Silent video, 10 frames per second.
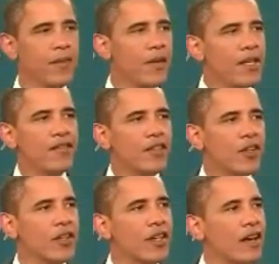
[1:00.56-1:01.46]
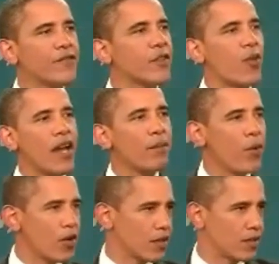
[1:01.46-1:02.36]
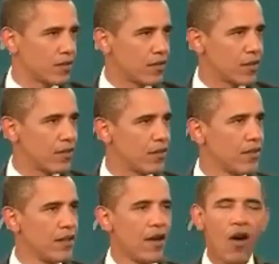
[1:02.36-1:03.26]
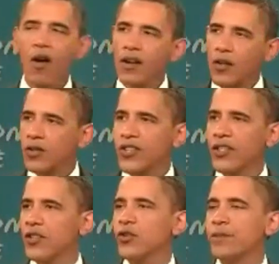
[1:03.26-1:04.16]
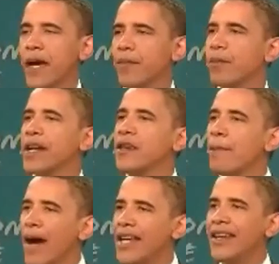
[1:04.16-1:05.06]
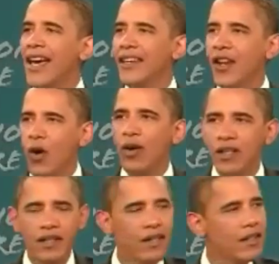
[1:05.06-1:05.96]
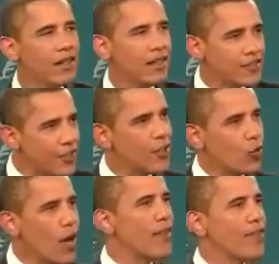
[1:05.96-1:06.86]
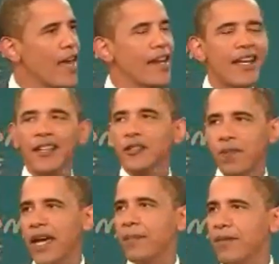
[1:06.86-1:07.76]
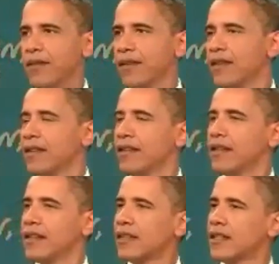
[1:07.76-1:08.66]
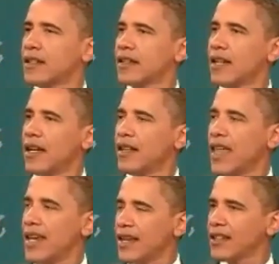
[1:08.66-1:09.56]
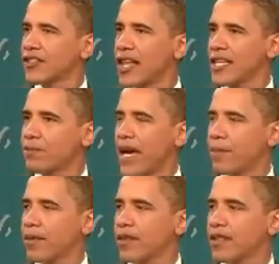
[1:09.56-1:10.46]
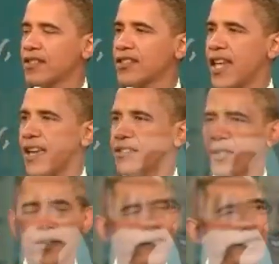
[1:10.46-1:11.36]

maybe even good enough to write a book, articles in a newspaper, but you might not know it until you write that English paper, that English class paper that's assigned to you.